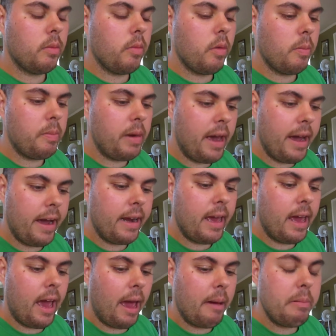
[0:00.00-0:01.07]
mad
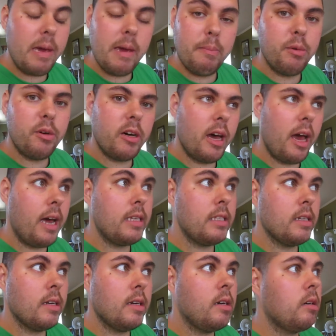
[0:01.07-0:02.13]
at people as
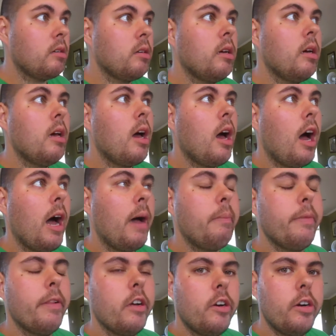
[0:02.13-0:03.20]
long.
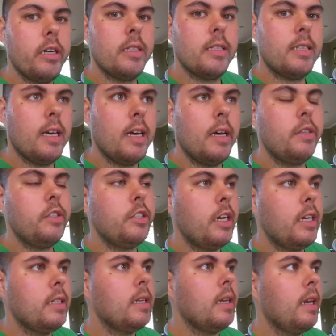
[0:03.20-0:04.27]
I'm learning to
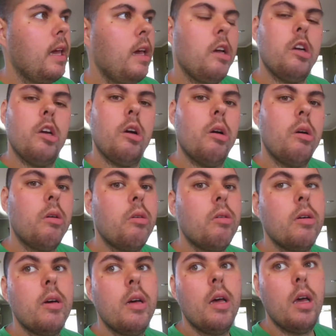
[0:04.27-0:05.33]
just let go
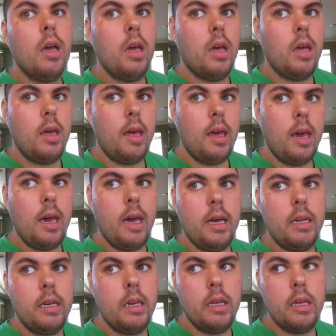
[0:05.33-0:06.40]

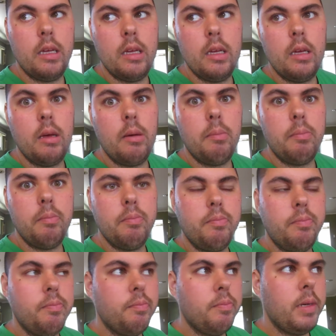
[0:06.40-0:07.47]
and
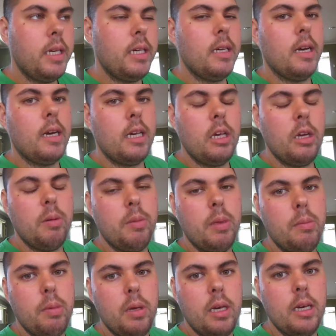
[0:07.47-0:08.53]
be a
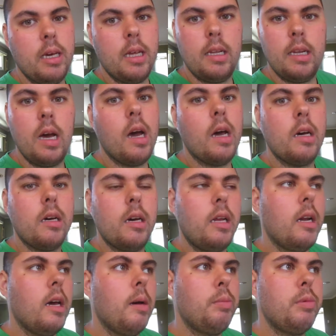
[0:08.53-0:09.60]
human being and not an
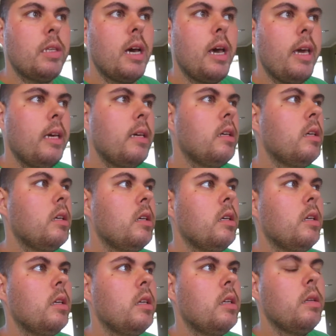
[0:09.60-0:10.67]
uptight
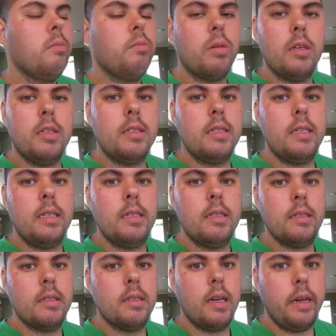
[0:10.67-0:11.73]

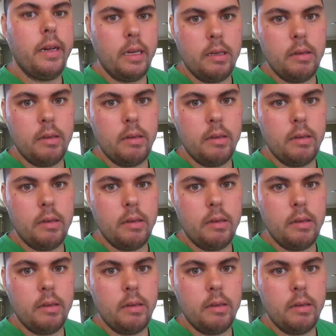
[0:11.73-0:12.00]
person like